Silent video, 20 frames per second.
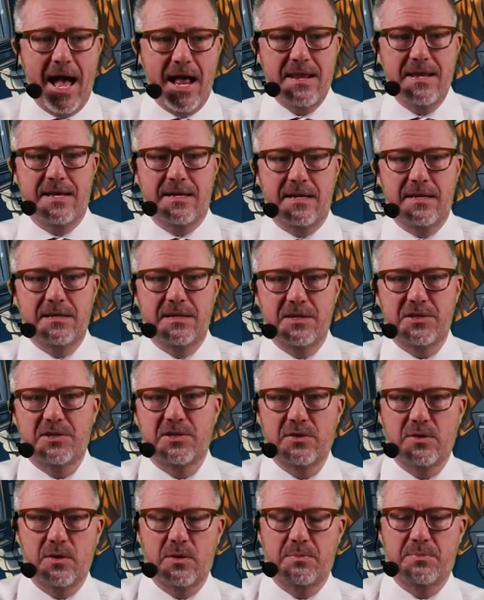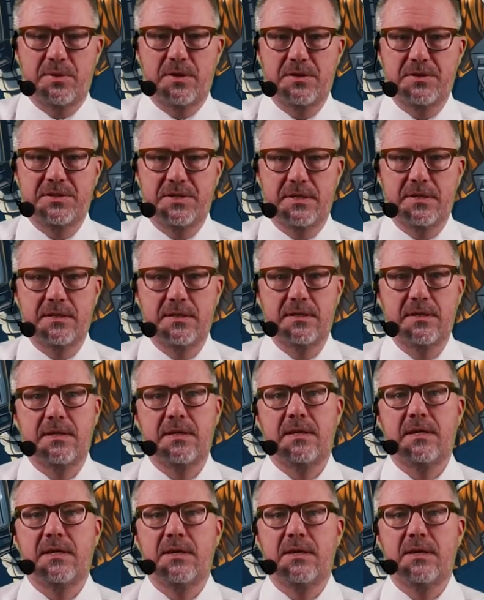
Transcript: adding an additional person